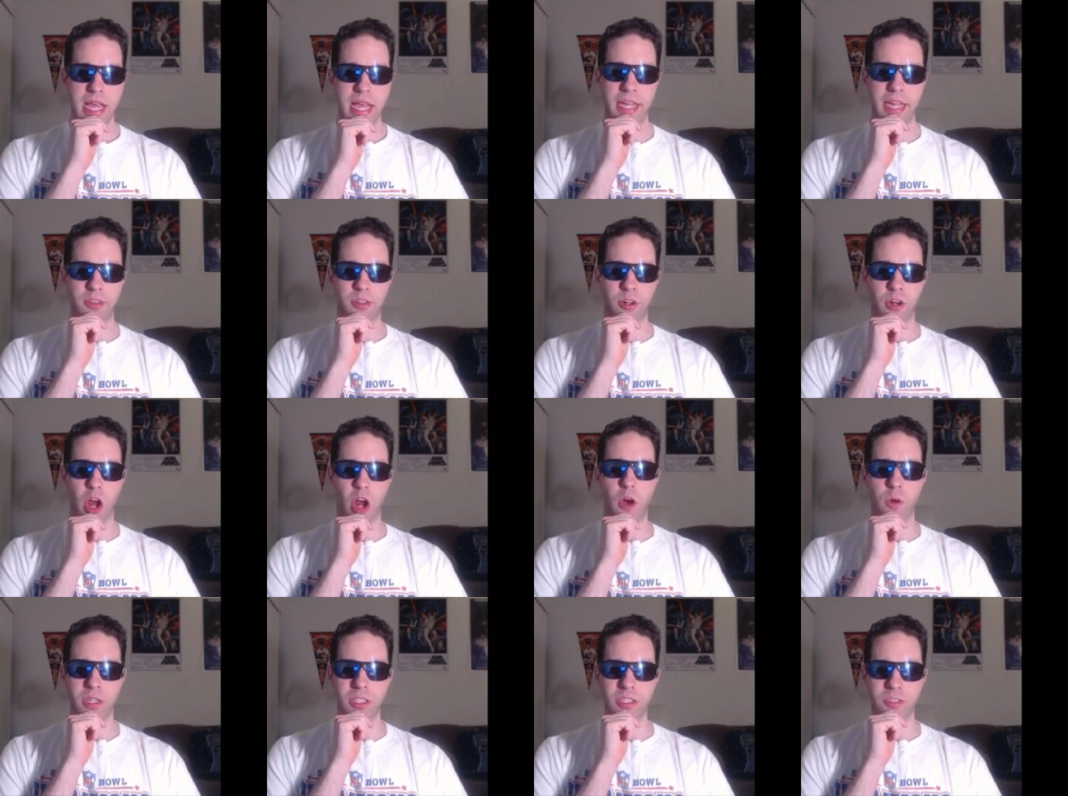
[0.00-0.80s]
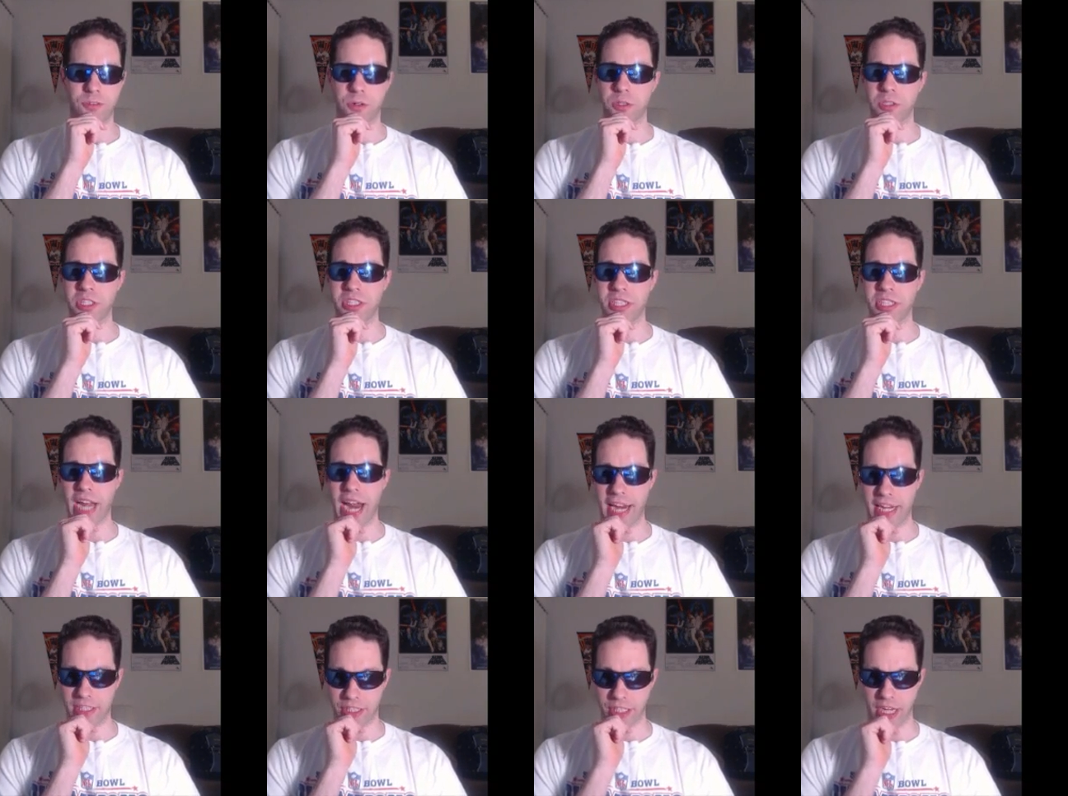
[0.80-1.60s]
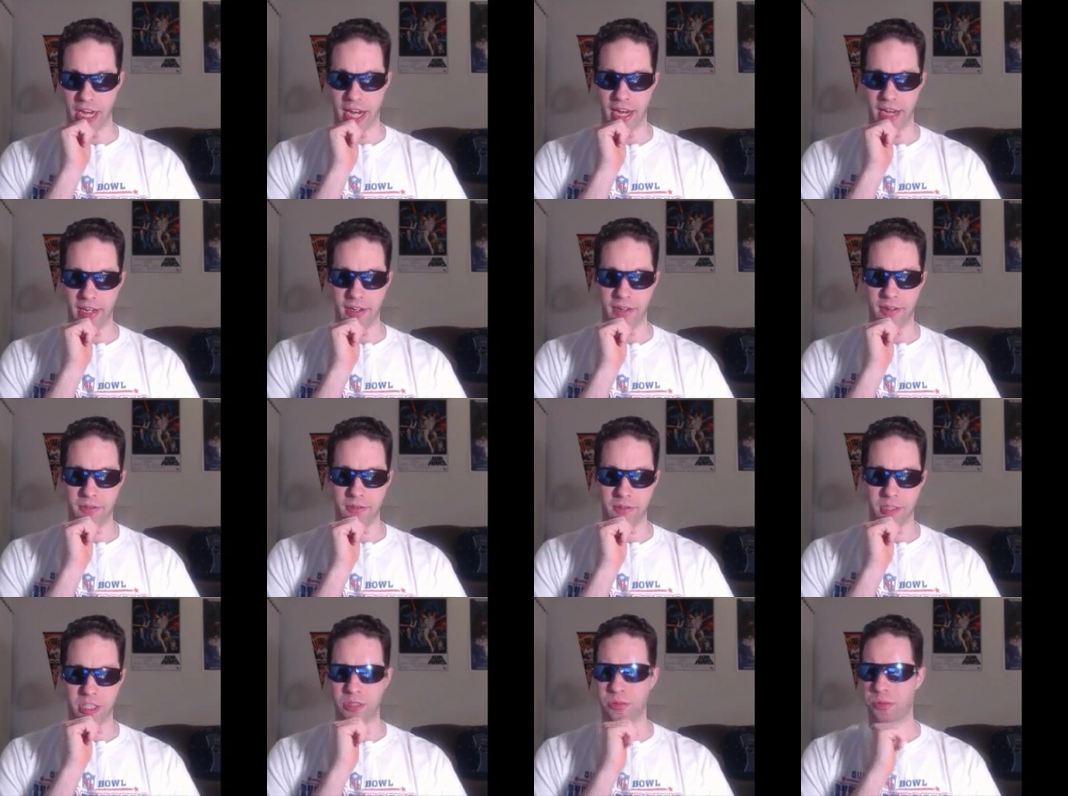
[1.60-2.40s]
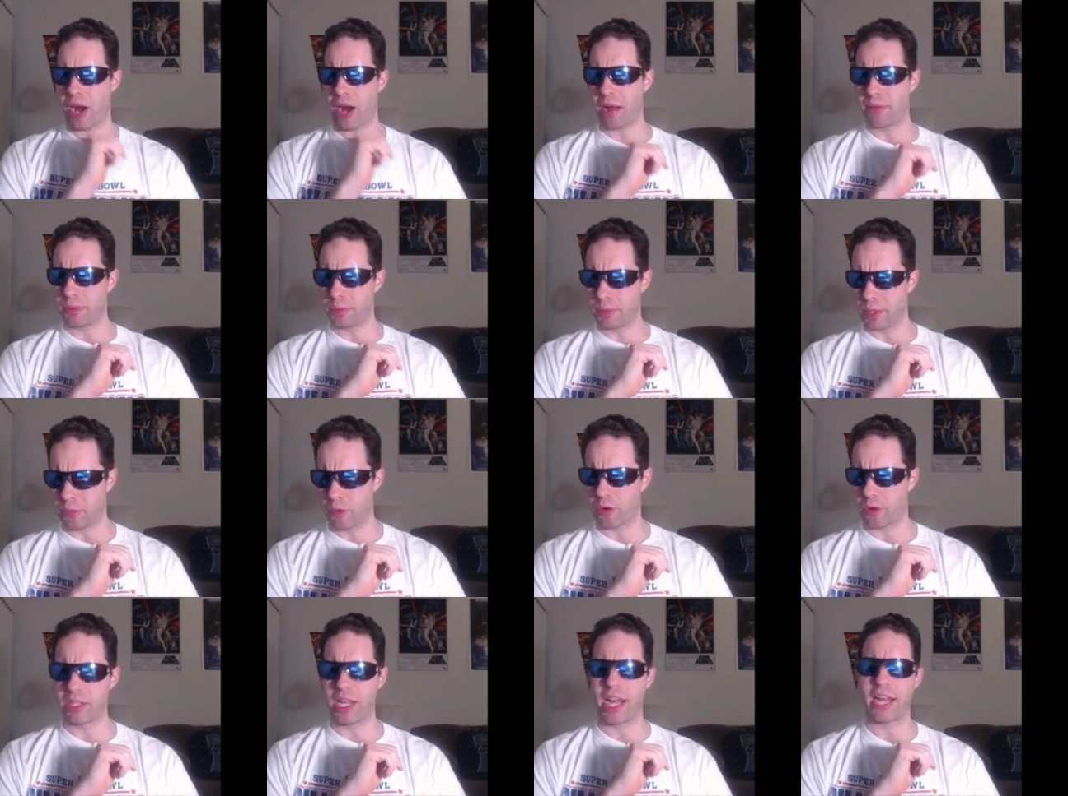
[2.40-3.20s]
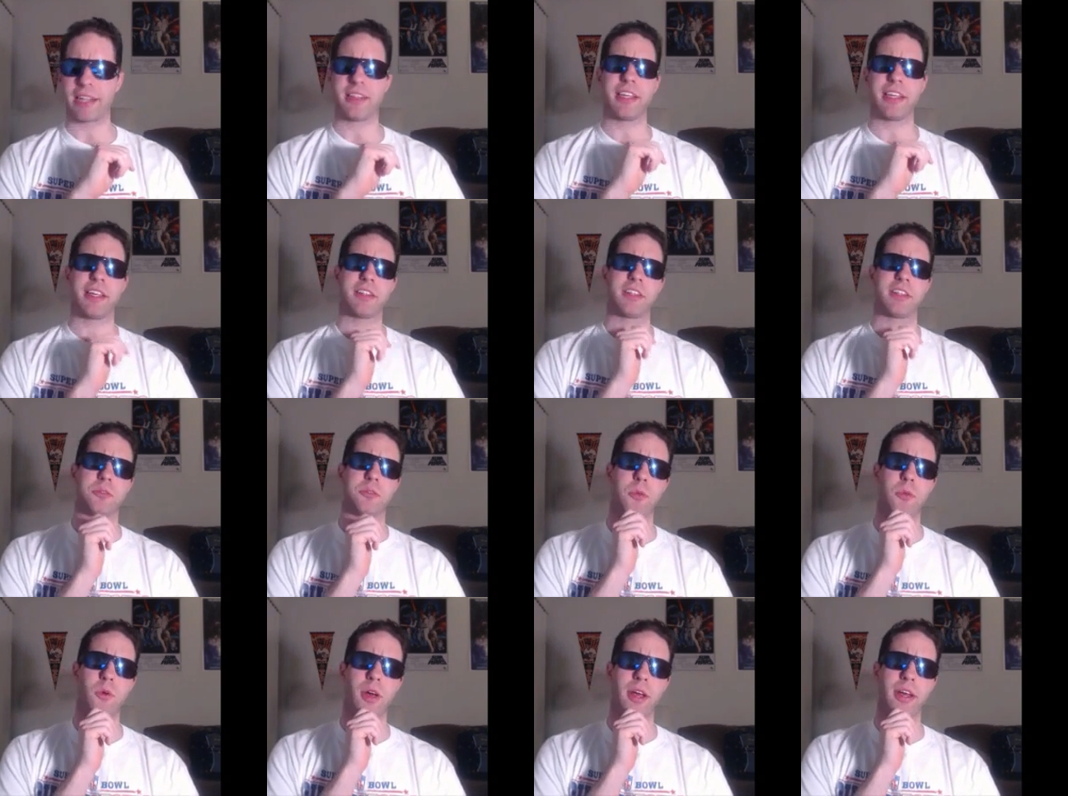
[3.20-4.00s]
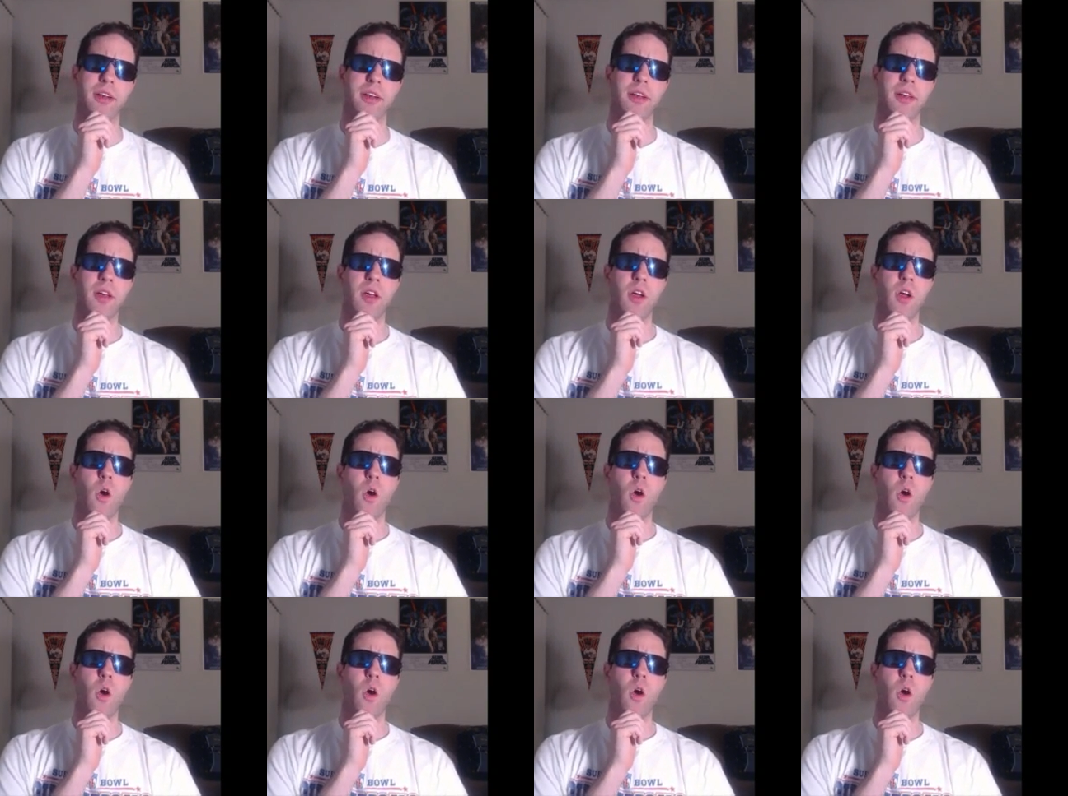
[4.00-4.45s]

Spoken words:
either Owens versus AJ, which is probably more likely at this point,